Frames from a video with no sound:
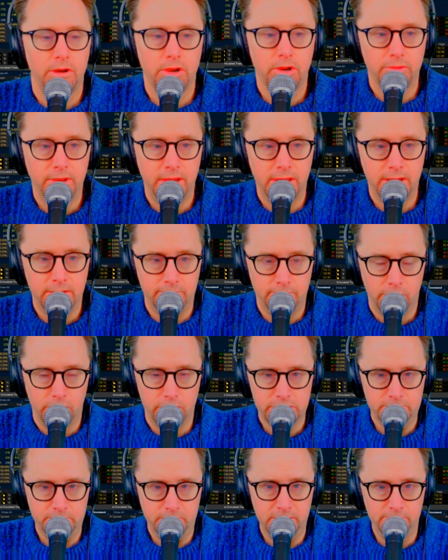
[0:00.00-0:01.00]
granted,
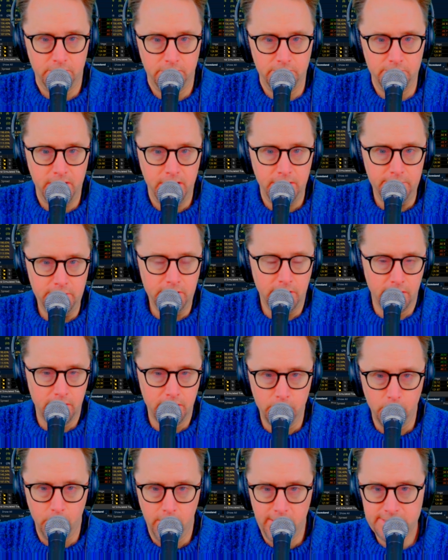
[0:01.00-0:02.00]
most people maybe
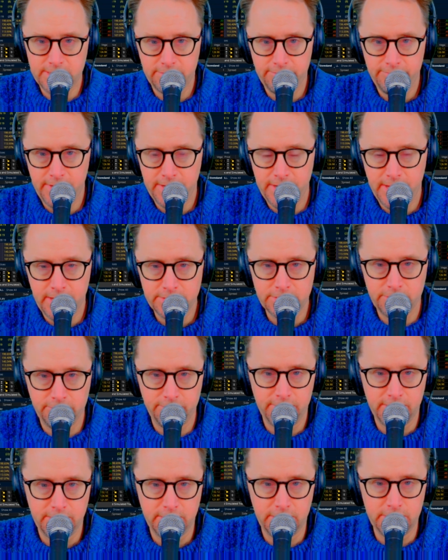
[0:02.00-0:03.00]
aren't watching financial
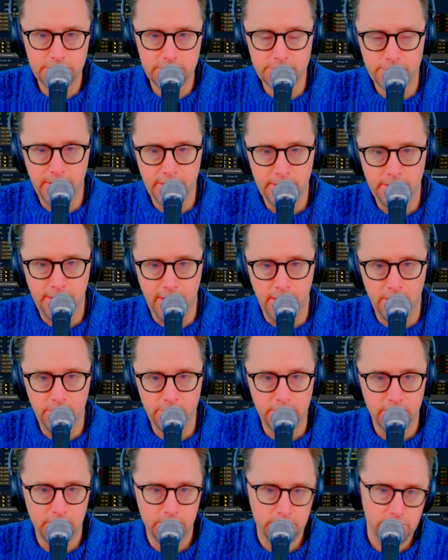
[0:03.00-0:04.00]
videos right now
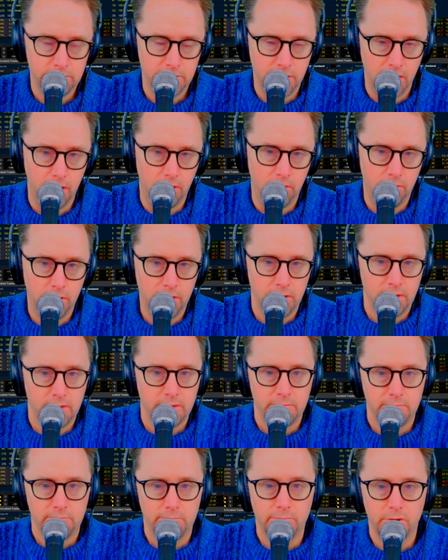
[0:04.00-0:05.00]
that
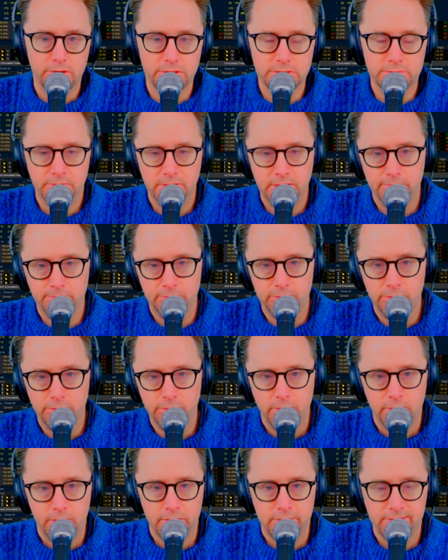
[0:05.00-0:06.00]
Most people
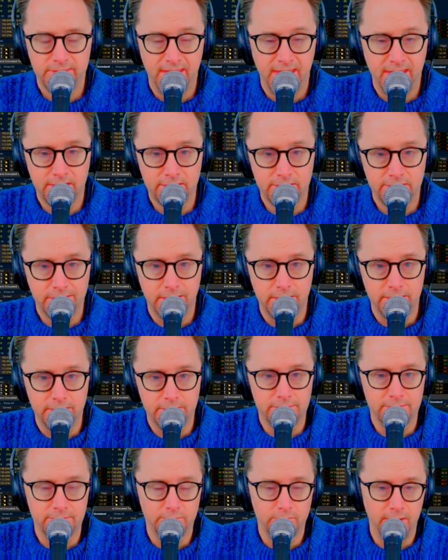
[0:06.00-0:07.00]
think that
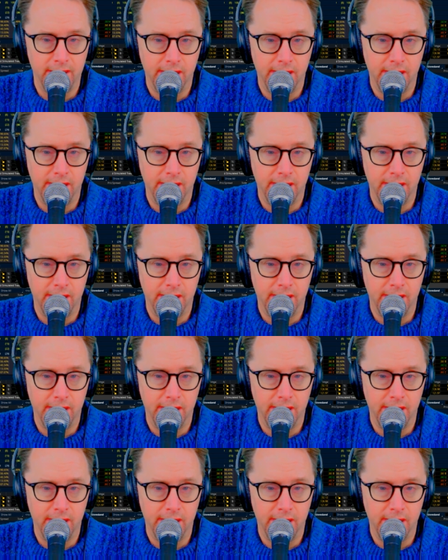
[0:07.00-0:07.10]
the